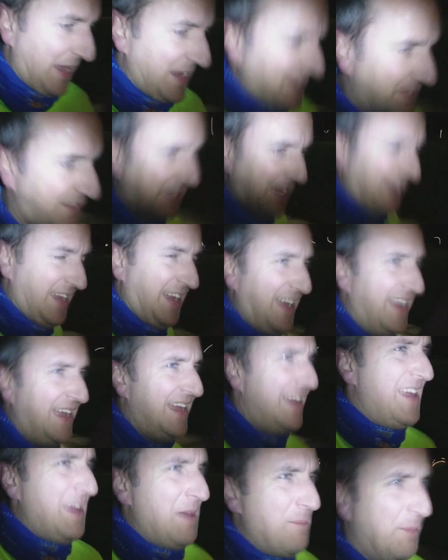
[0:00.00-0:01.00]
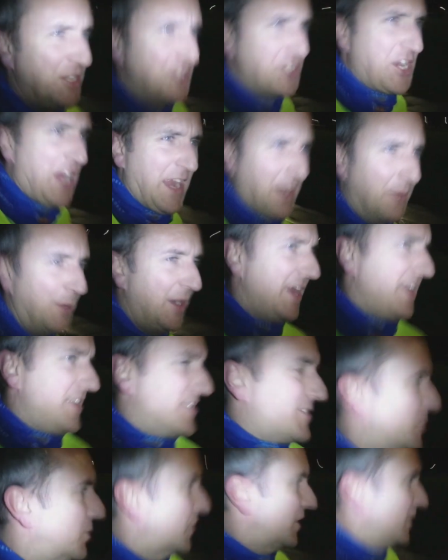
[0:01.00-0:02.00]
pace, been chatting away and
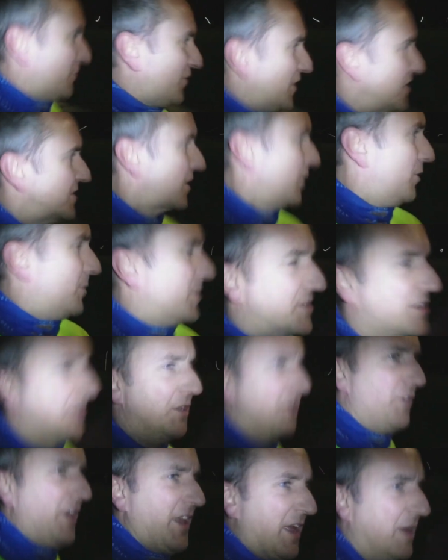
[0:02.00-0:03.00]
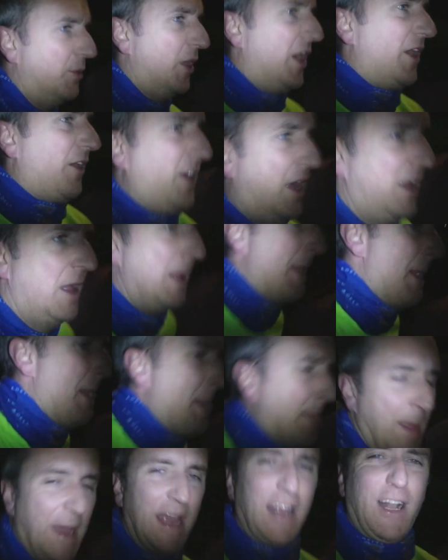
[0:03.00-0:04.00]
it's all good, first 4 months gone already. Well,
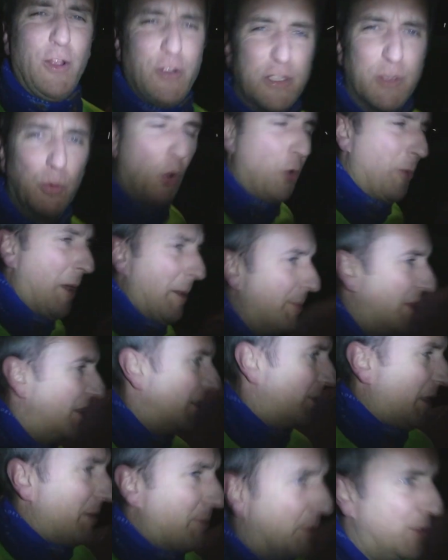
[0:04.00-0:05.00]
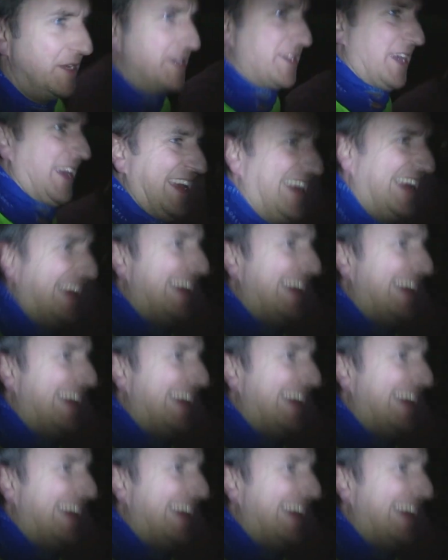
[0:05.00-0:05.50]
that includes the warm up by the way boys,